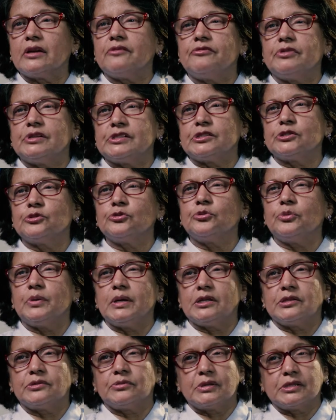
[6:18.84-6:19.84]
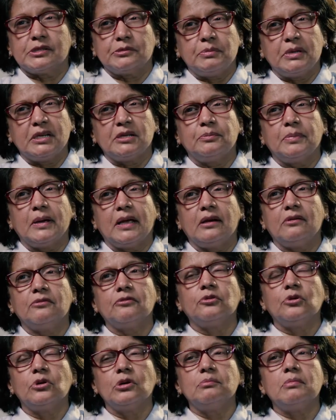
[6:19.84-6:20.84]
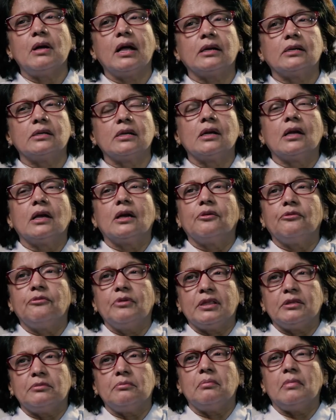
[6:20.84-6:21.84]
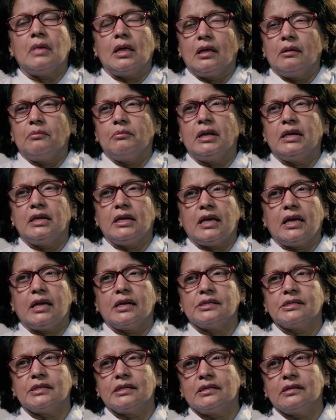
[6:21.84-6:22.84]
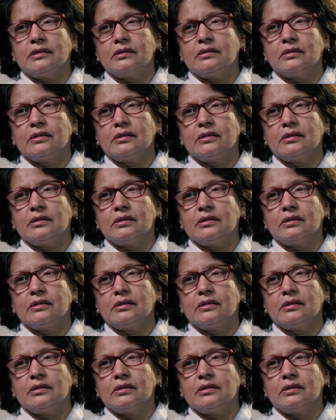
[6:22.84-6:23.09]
First 2 weeks was a bit painful, but with medication,